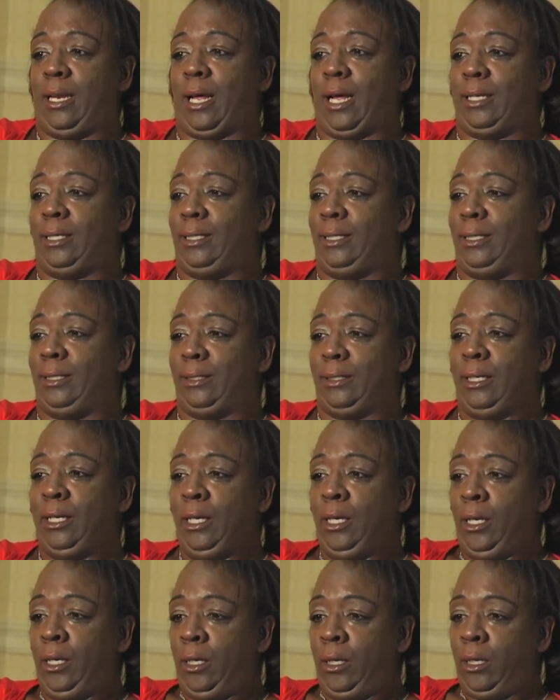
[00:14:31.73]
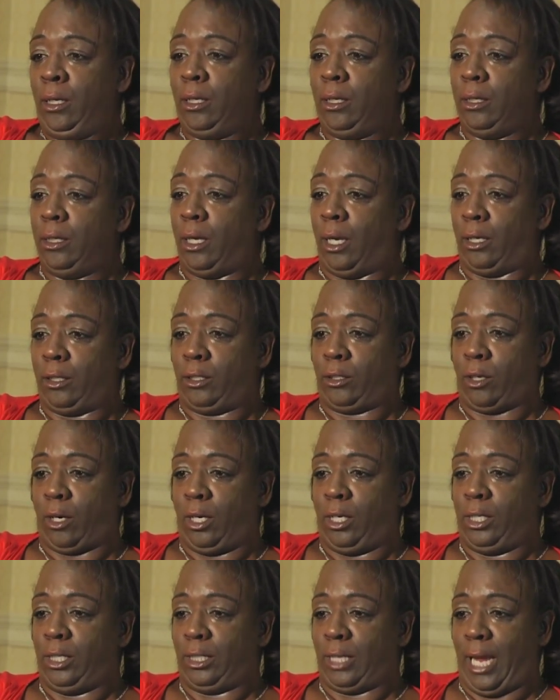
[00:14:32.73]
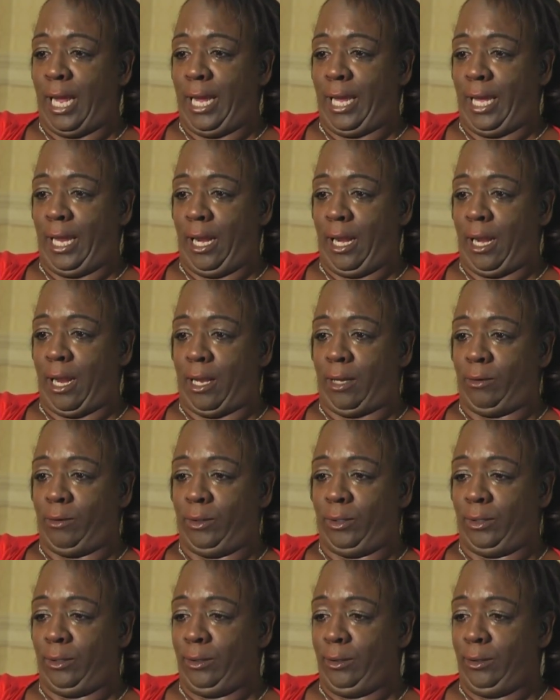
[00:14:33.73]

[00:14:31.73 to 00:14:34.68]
I started shaking, and I